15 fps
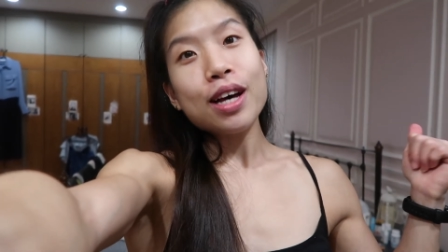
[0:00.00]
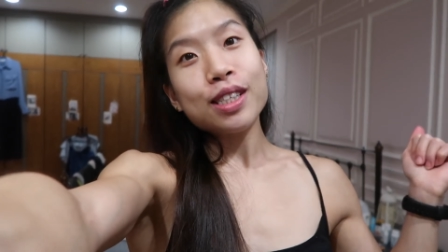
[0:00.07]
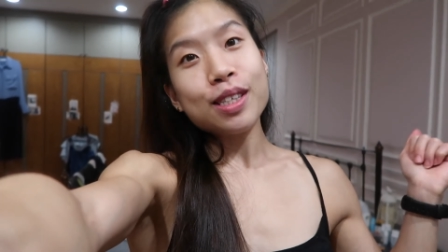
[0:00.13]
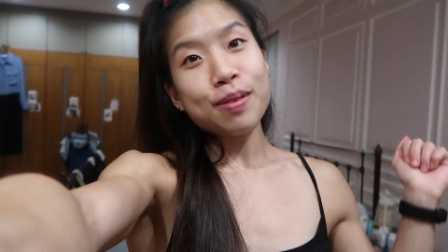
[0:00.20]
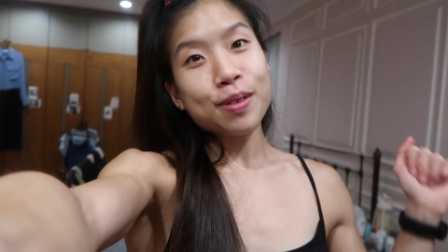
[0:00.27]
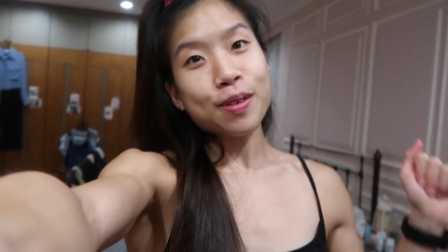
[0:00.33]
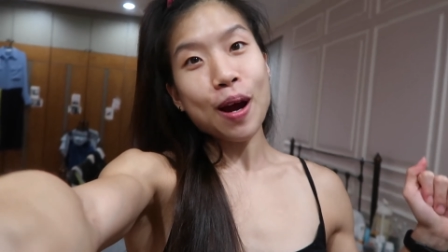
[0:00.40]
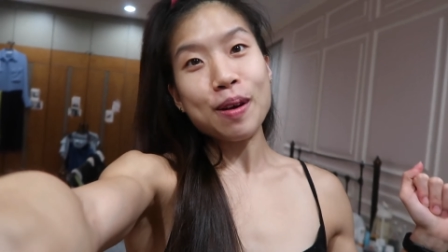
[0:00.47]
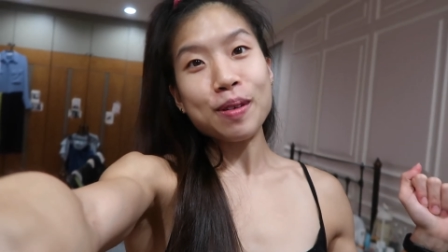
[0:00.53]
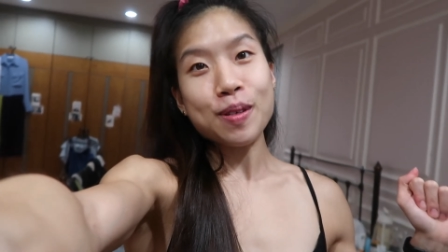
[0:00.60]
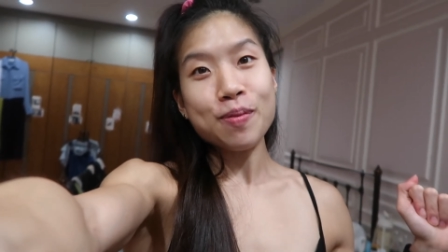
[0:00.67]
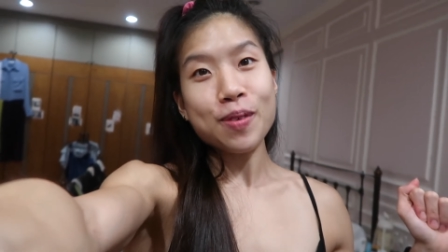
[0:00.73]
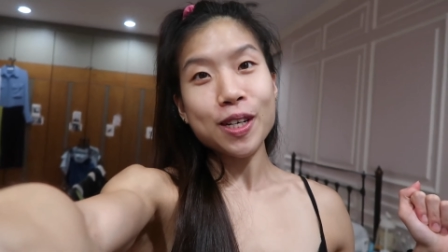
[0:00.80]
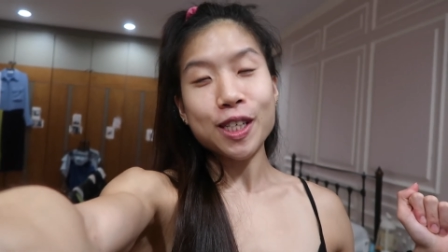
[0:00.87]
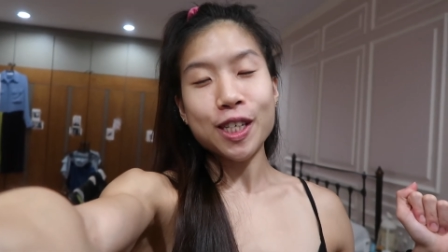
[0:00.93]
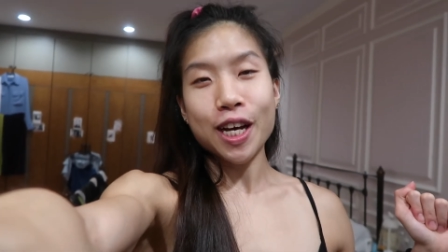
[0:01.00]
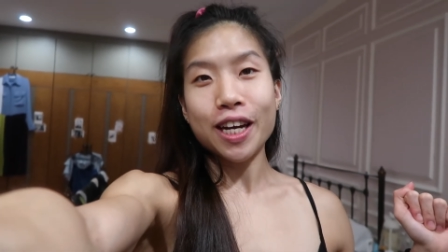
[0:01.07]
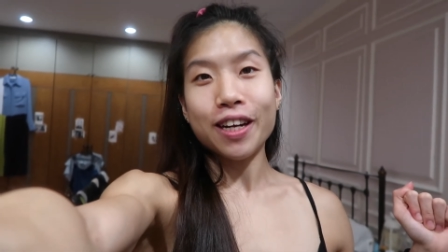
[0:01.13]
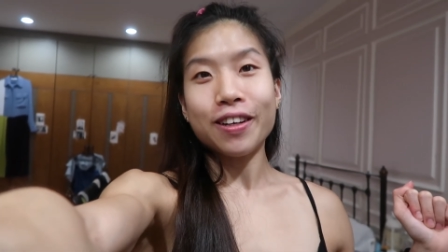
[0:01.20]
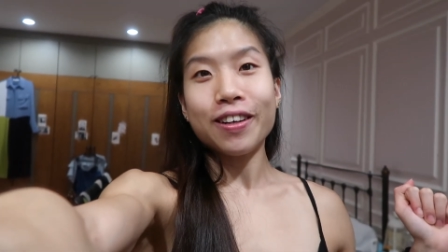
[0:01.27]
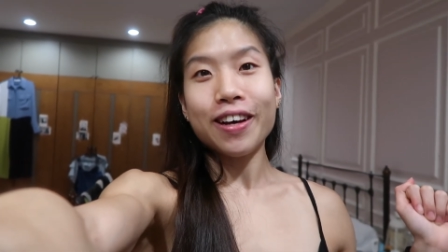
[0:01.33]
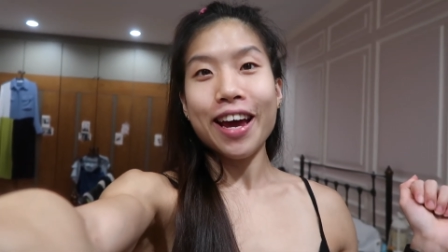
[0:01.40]
subscribe to my
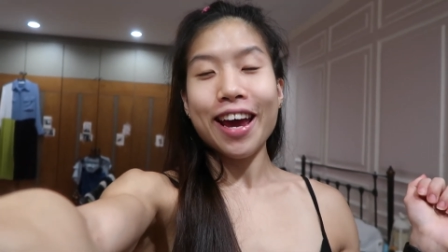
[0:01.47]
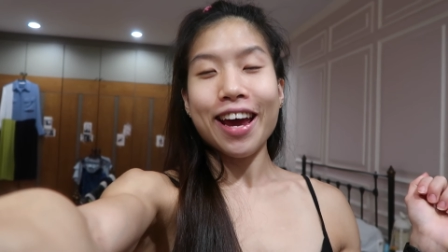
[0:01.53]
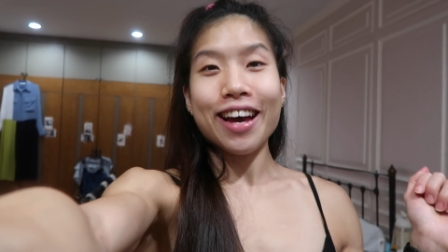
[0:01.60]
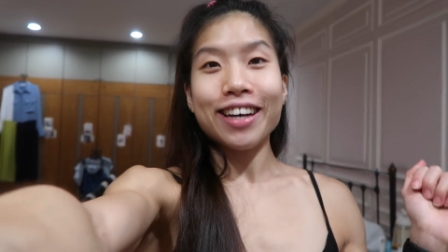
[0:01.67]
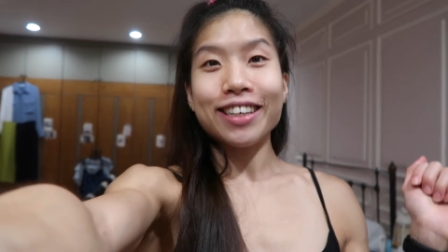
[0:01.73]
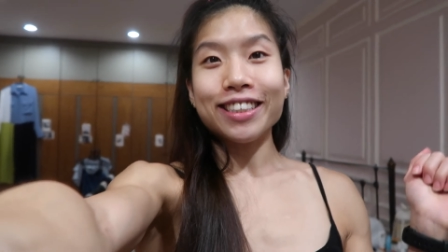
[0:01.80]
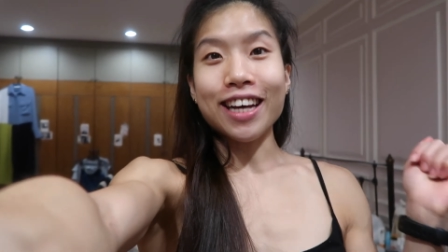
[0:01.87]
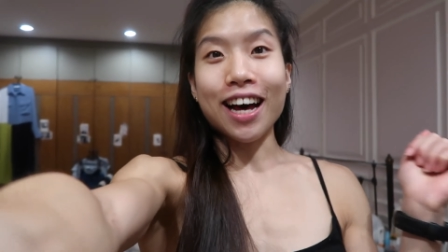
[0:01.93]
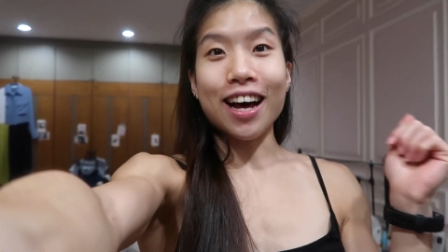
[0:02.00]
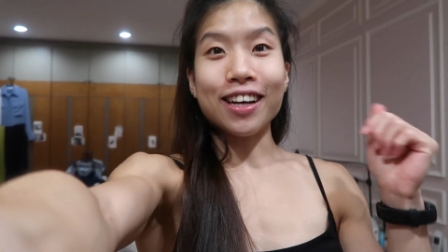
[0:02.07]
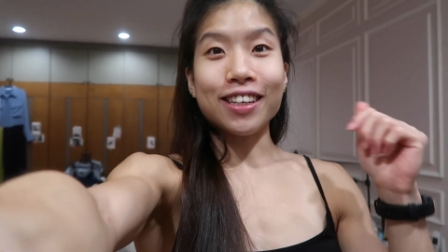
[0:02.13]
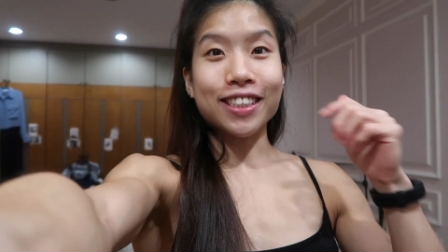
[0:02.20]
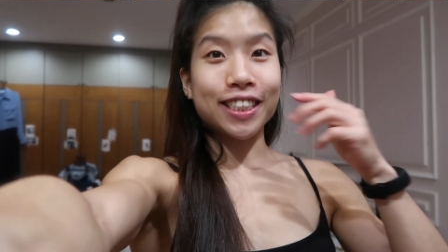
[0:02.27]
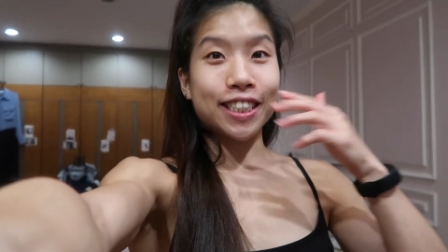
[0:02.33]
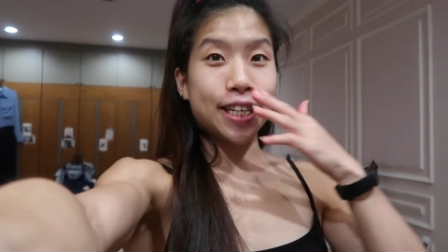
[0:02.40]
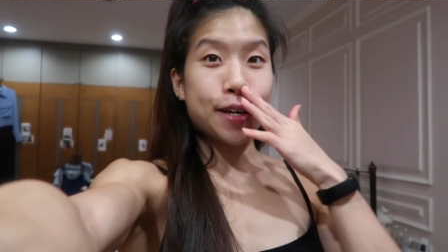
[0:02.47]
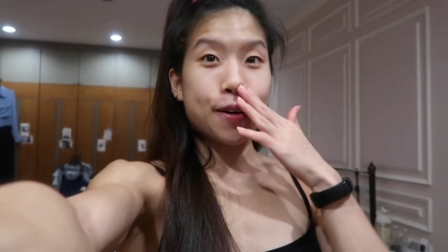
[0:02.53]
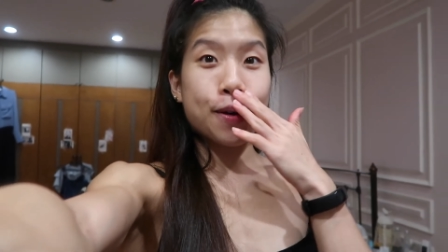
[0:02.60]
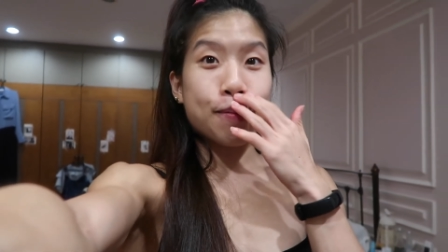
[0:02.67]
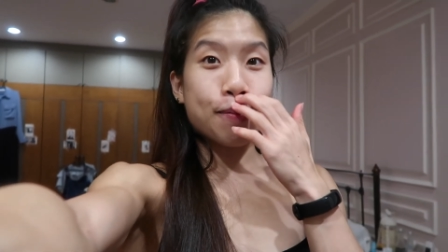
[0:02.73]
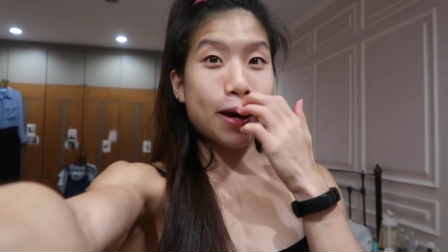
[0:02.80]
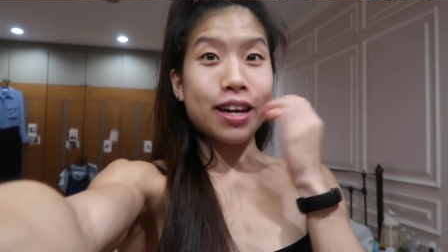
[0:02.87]
channel, and I'll see you
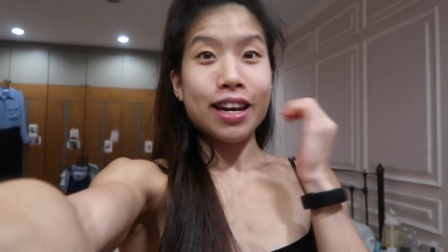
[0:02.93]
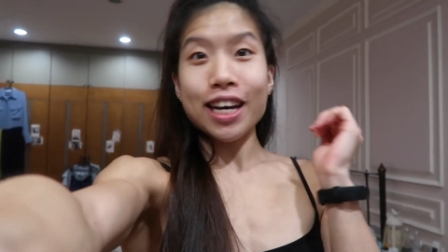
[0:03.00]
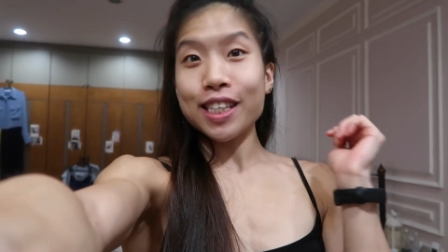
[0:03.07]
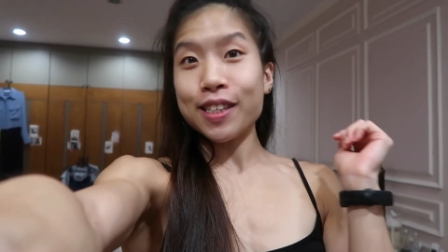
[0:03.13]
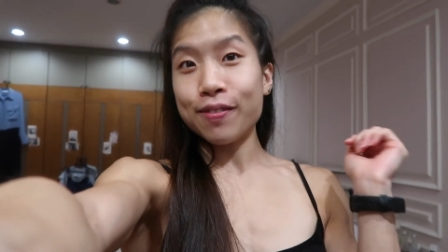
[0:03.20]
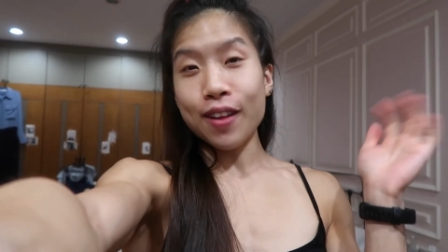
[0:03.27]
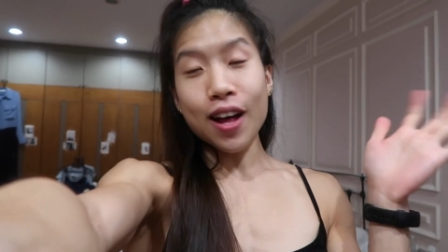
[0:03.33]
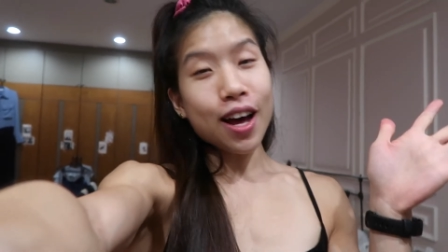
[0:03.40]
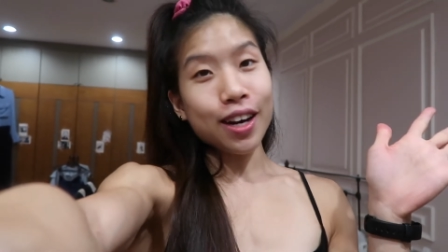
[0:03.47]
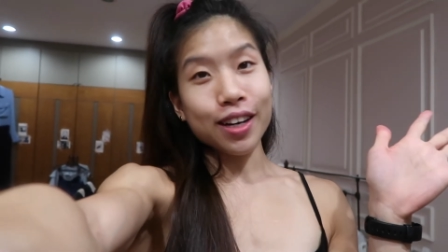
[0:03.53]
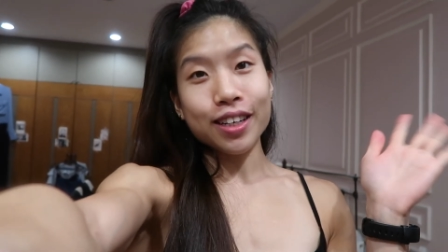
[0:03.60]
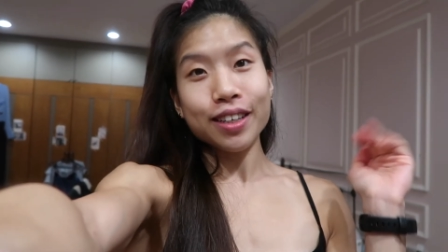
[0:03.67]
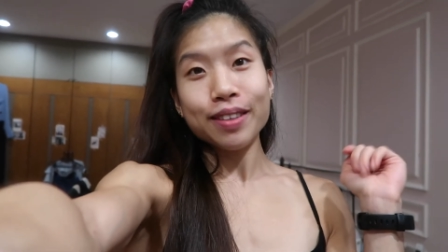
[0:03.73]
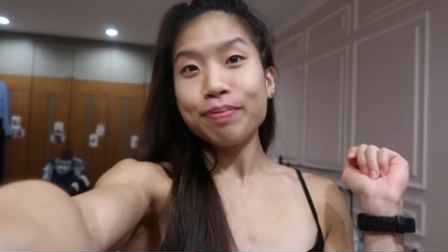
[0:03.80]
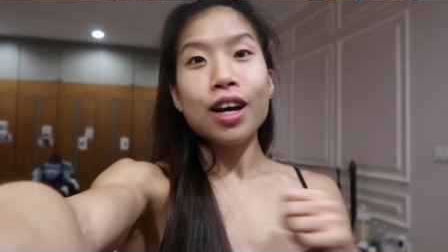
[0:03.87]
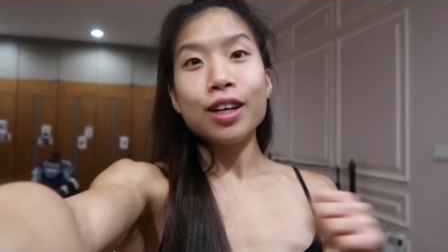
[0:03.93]
in my next vlog.